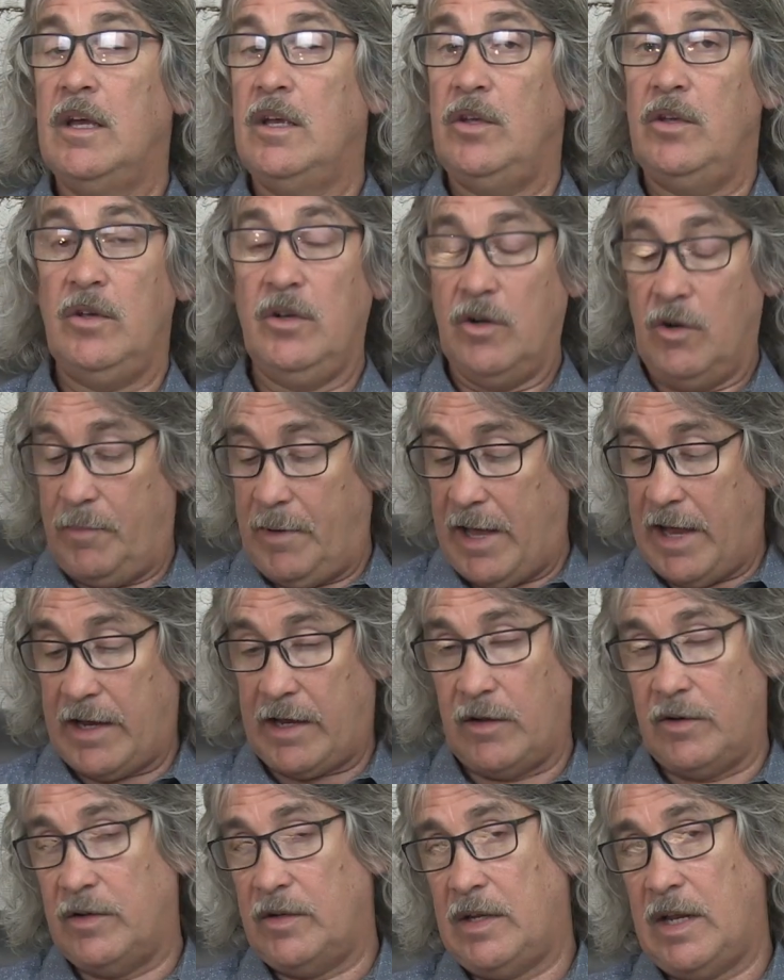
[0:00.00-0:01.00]
You can go back
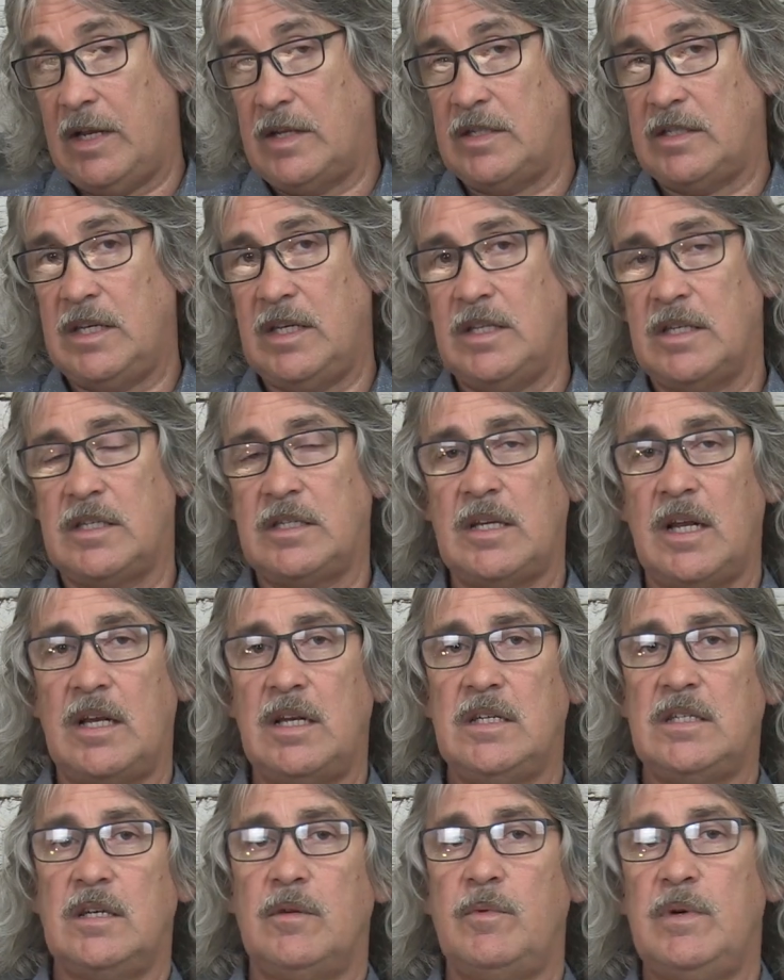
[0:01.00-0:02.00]
and see the
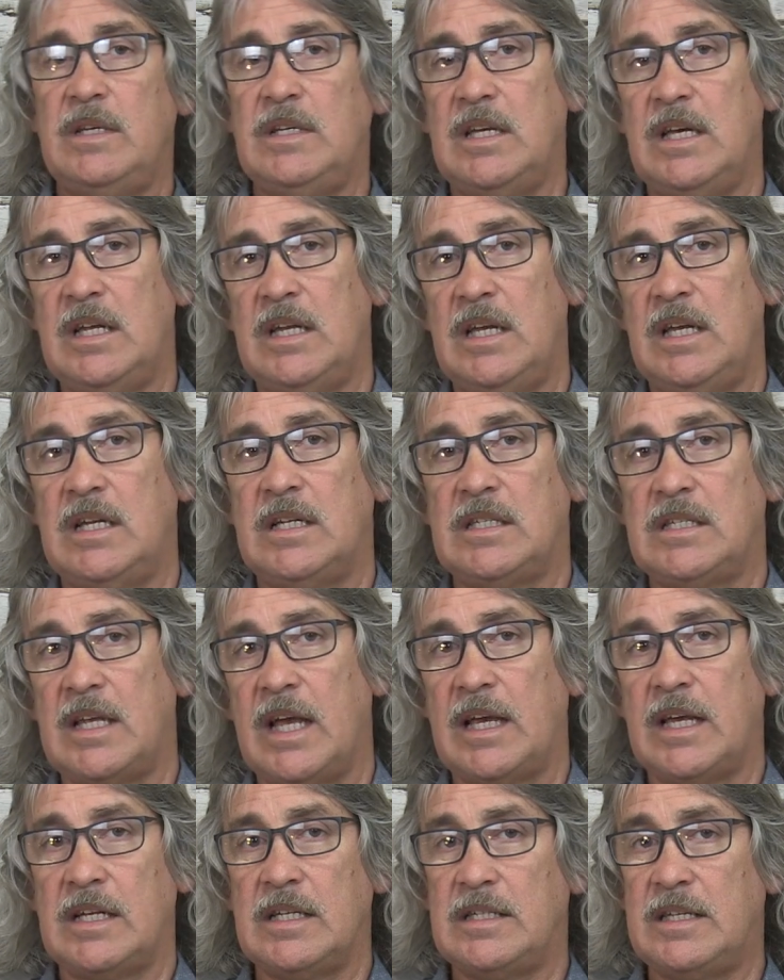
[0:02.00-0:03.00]
studies that we did in
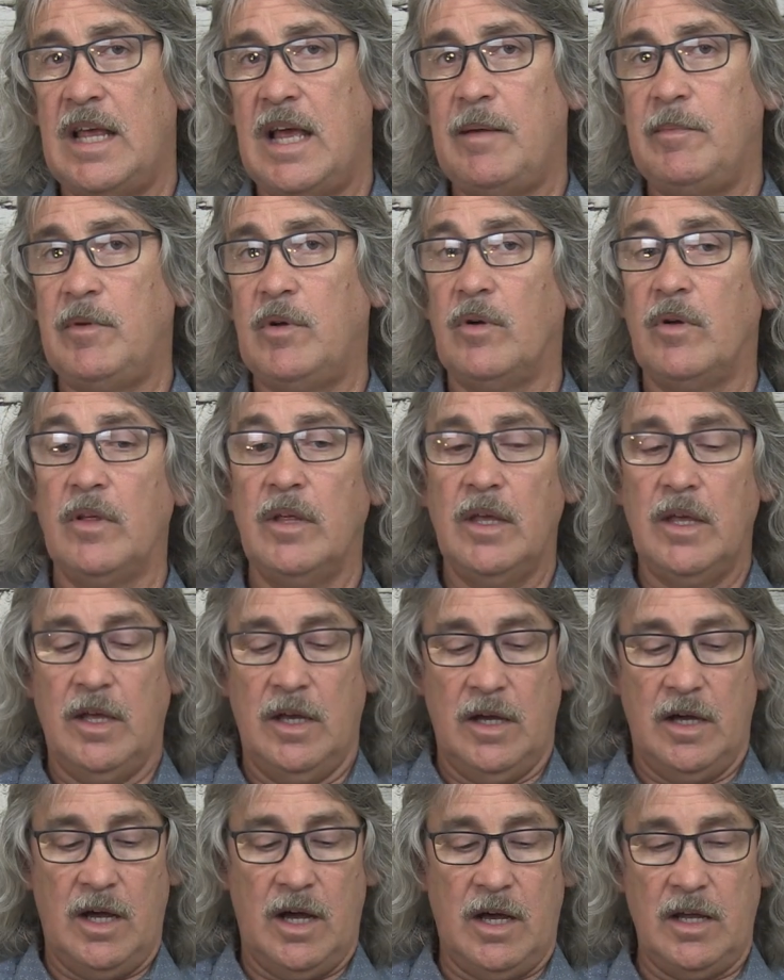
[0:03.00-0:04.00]
2 Samuel,
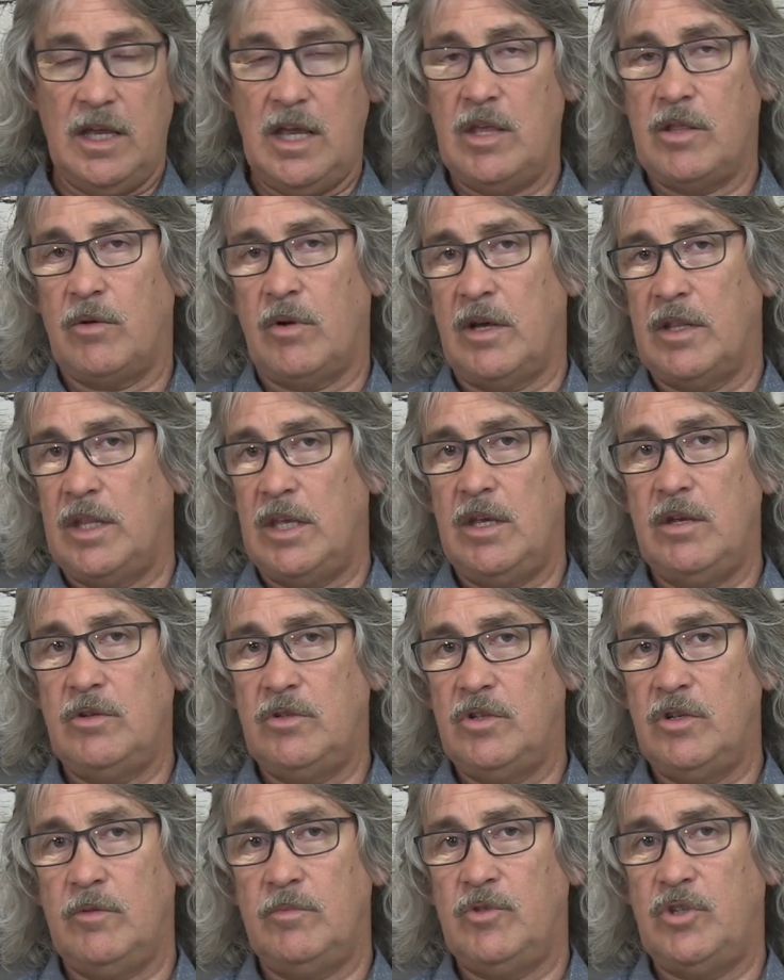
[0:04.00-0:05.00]
either on the
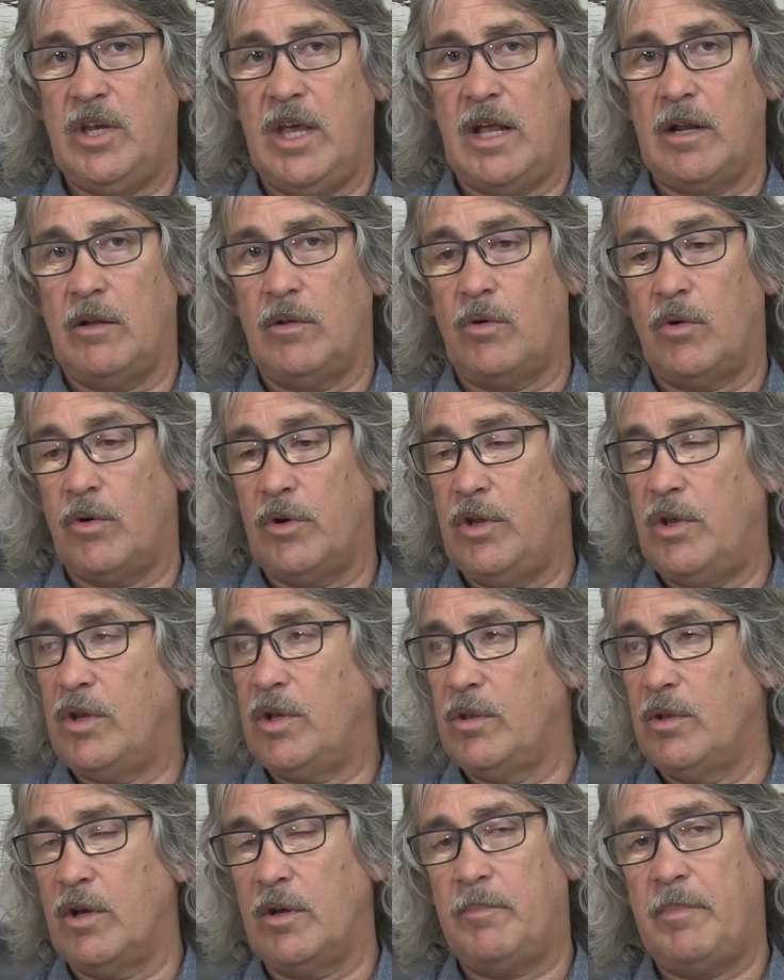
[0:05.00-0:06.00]
YouTube channel, or you
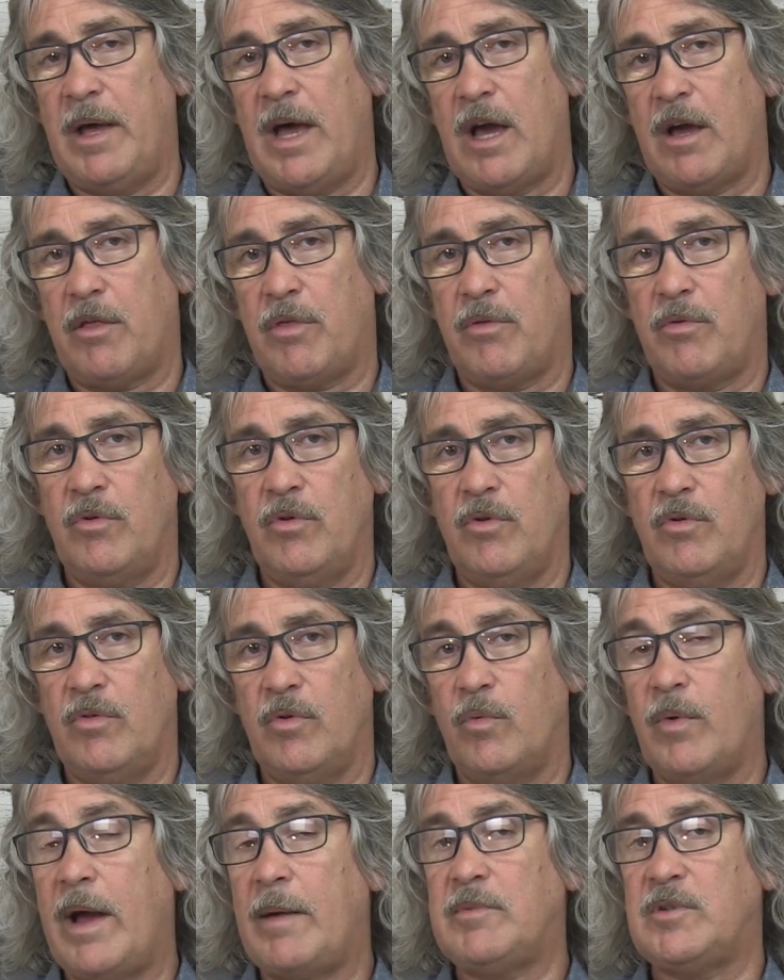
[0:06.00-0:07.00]
can look back through the
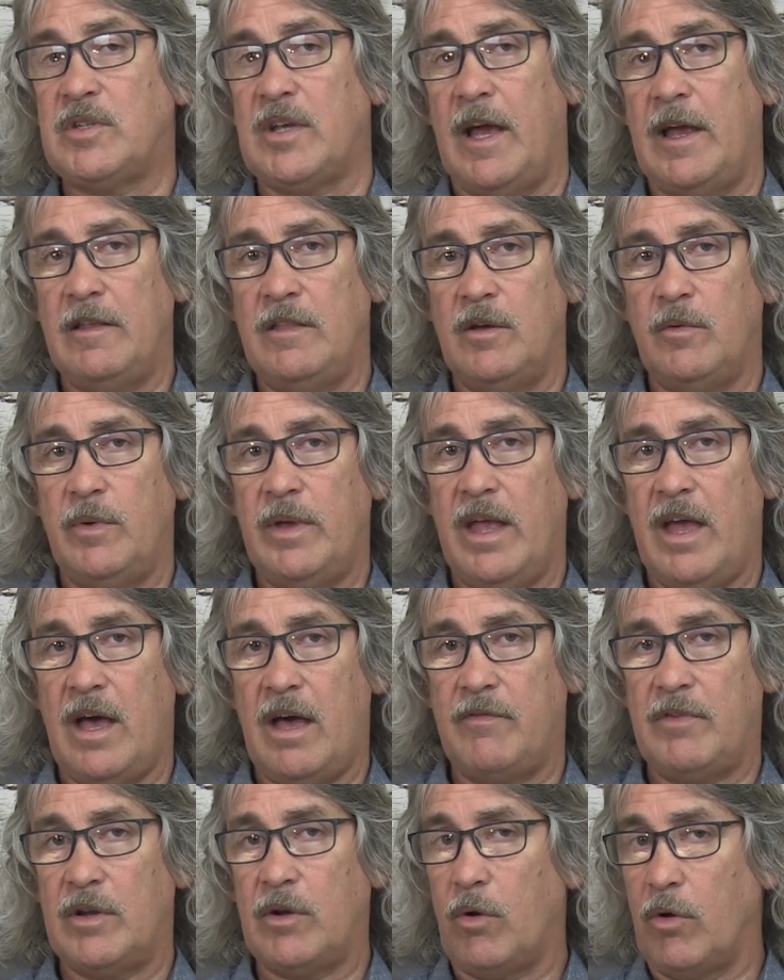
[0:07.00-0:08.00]
website that we
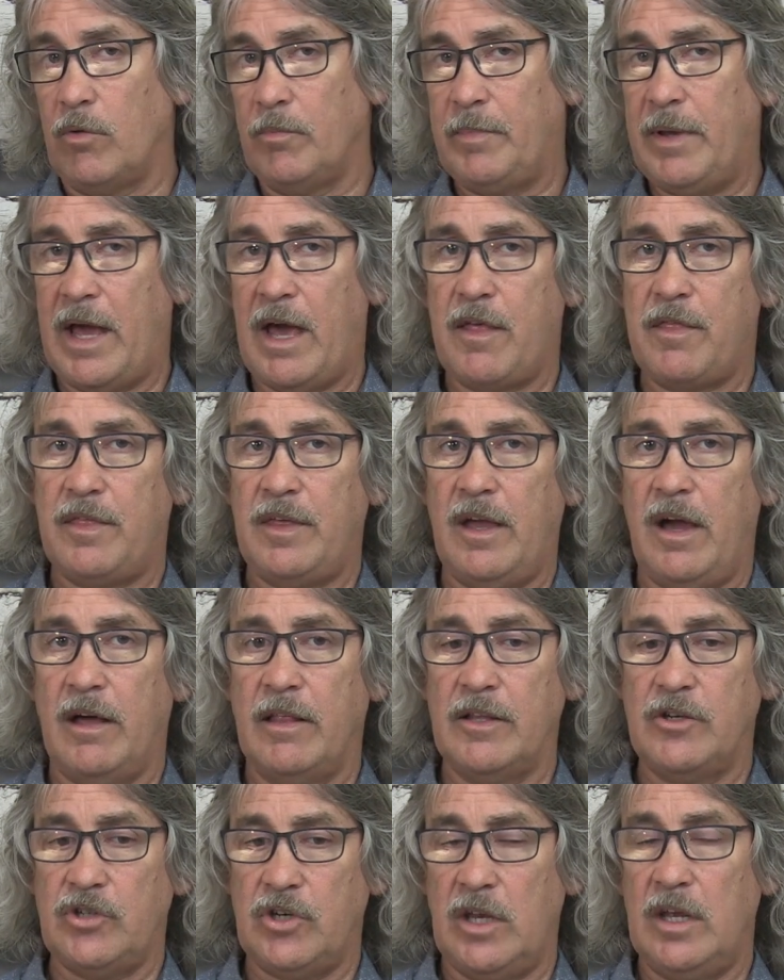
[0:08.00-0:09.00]
have at Old Path
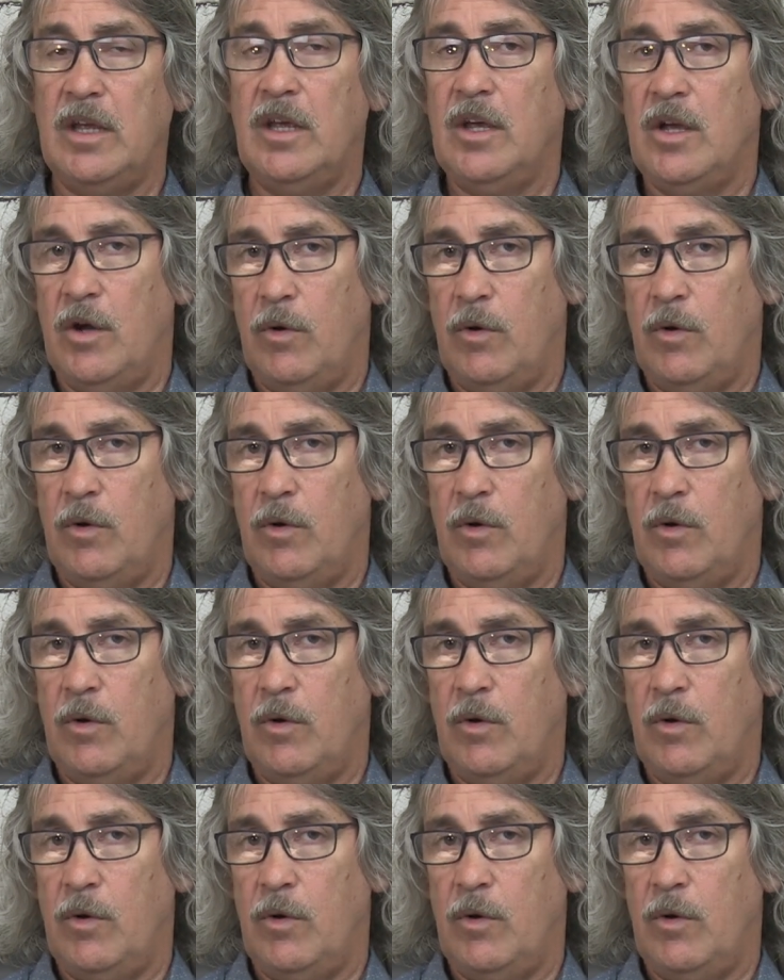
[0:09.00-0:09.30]
Theology.